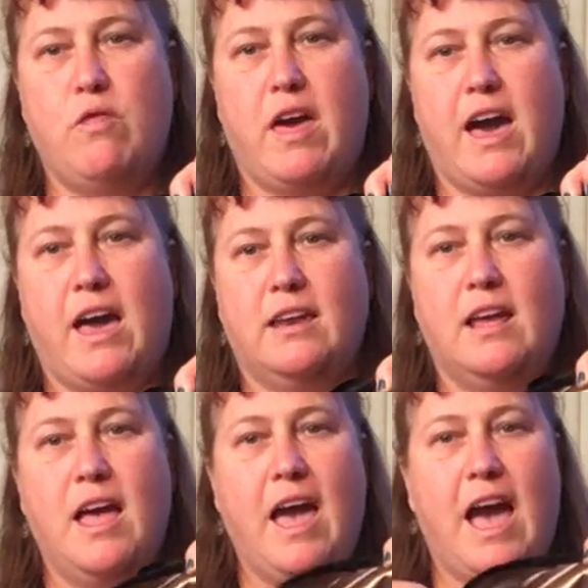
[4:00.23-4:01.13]
that,
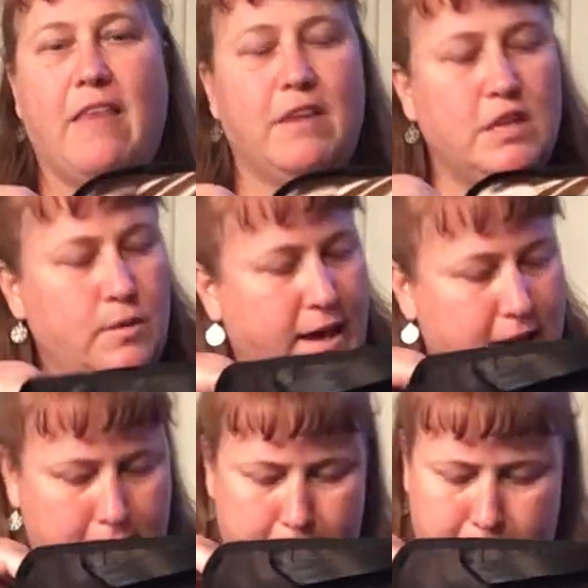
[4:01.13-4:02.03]
and then you
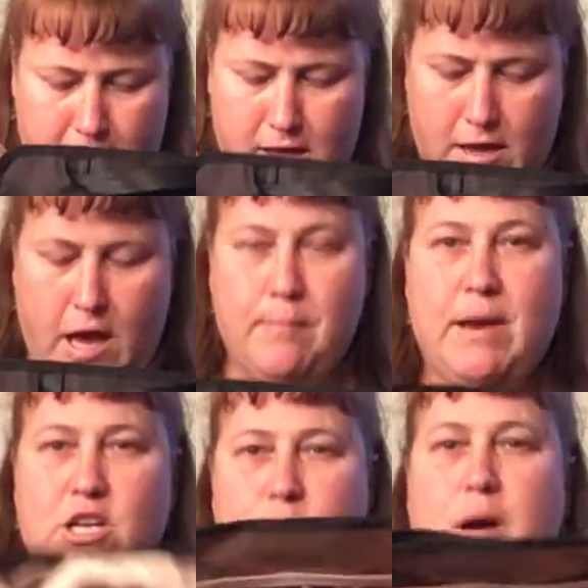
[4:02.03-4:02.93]
have a
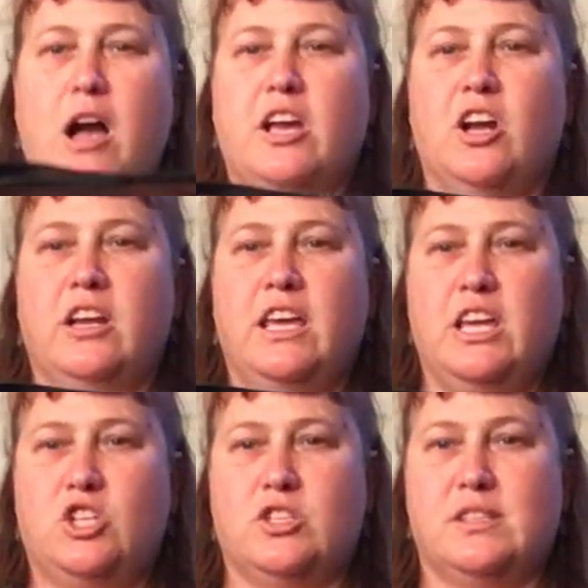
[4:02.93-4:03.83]
mesh pocket on
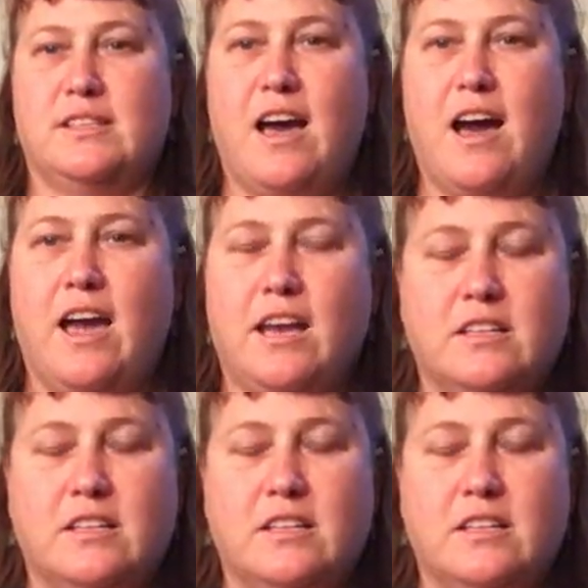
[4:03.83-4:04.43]
each side.